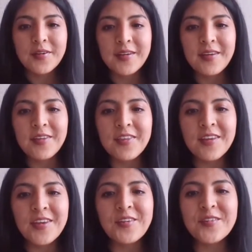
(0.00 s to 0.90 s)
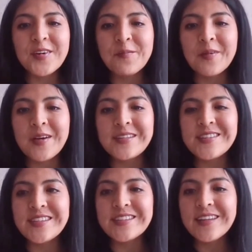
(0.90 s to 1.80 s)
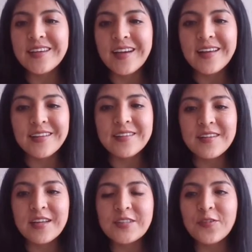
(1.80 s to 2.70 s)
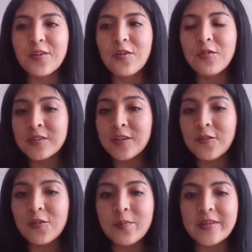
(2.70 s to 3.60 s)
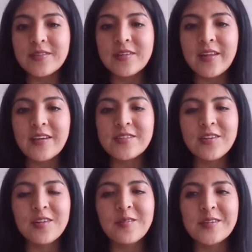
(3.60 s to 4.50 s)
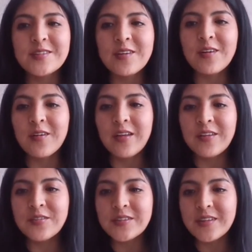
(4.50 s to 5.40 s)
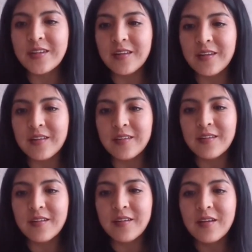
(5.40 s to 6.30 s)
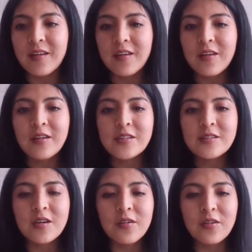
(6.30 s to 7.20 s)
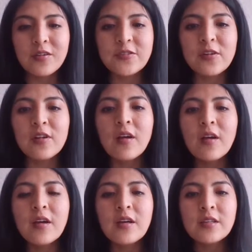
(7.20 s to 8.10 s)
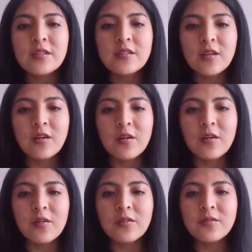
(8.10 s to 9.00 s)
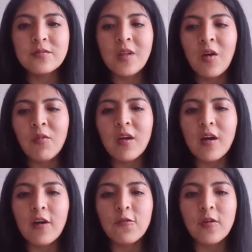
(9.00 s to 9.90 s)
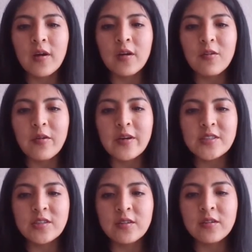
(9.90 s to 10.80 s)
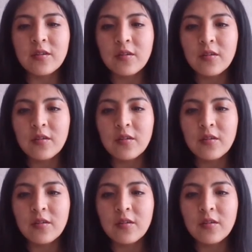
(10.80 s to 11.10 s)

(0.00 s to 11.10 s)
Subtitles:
Okay, thank you very much, Jessica and Andres, for your wonderful presentation. It was so interesting and so useful. So now we have one question.